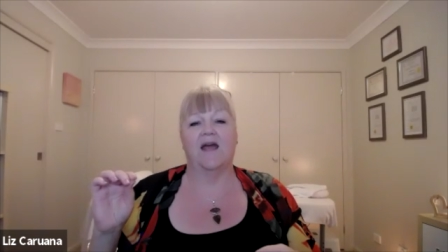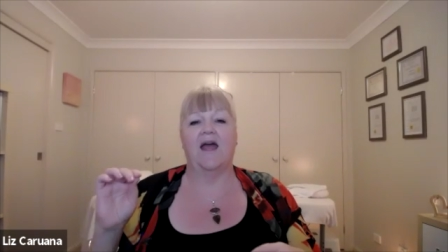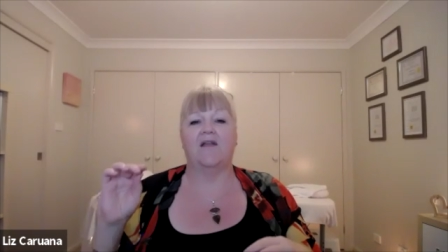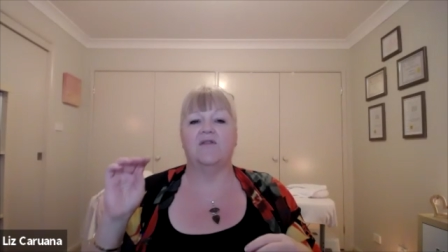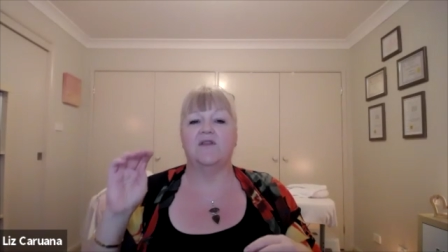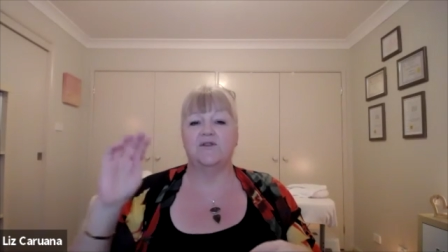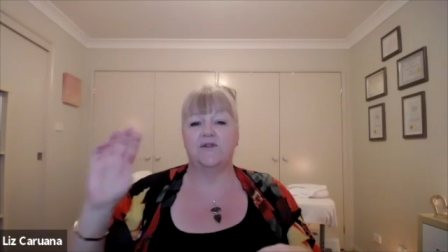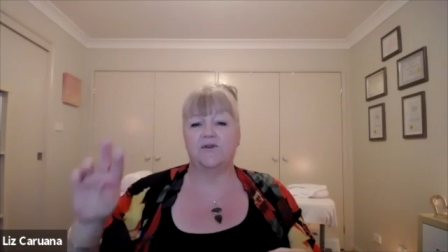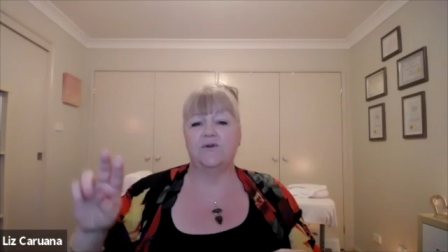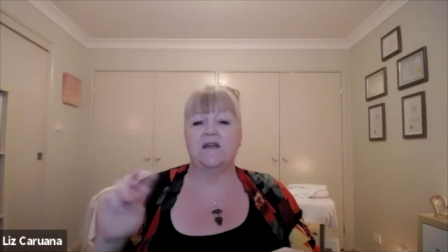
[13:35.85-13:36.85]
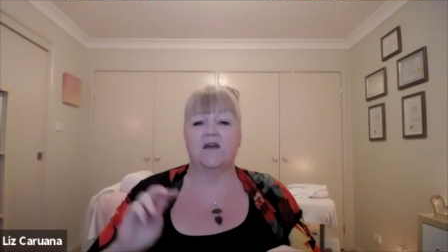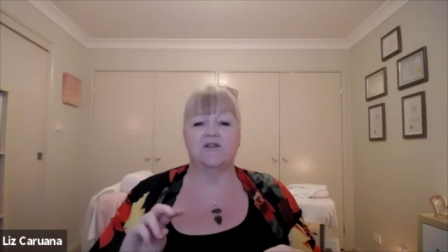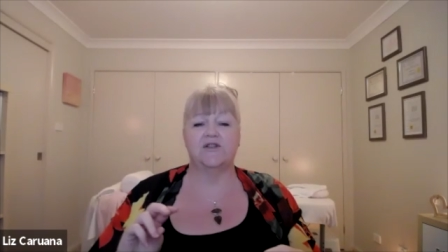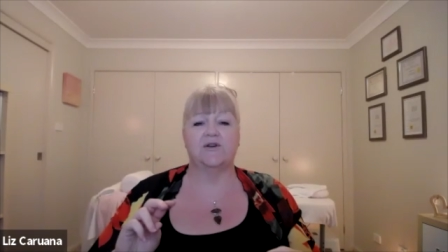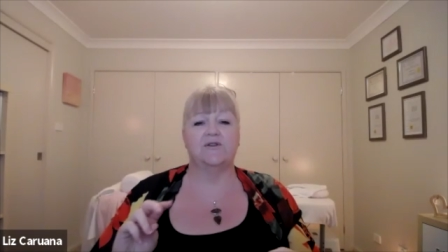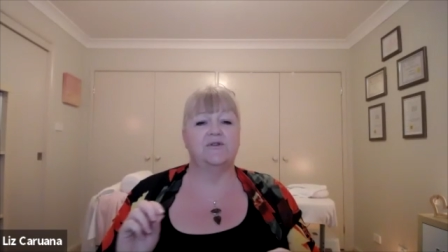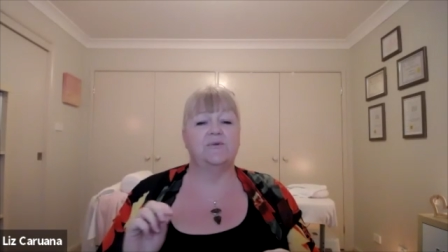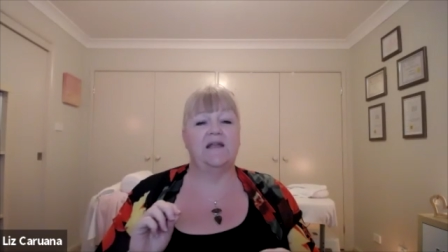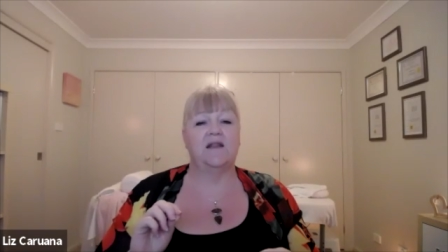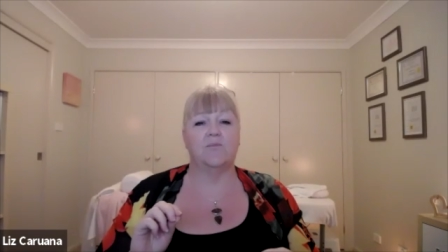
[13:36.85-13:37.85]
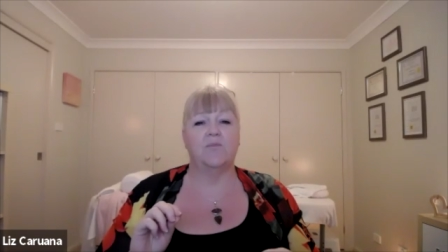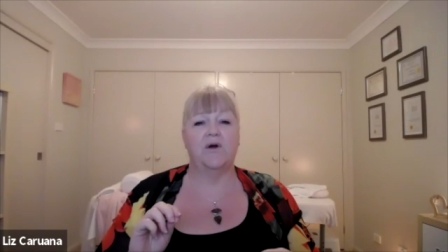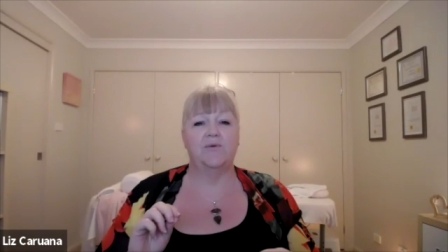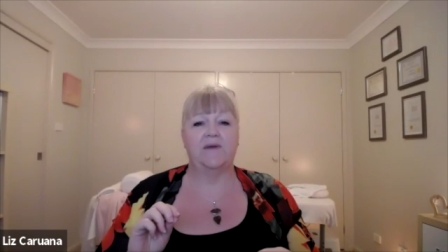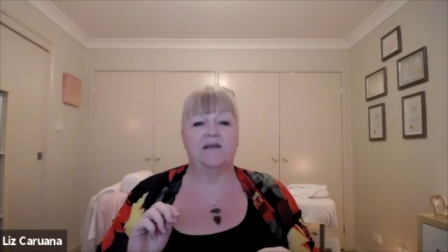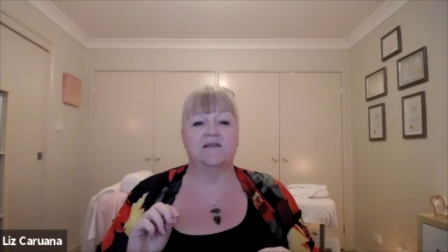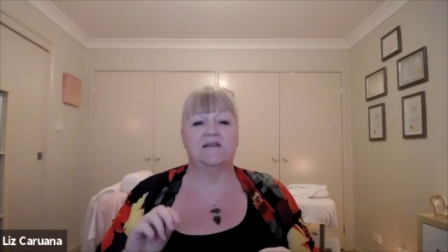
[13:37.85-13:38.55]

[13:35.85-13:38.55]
and the two that I showed you in the moment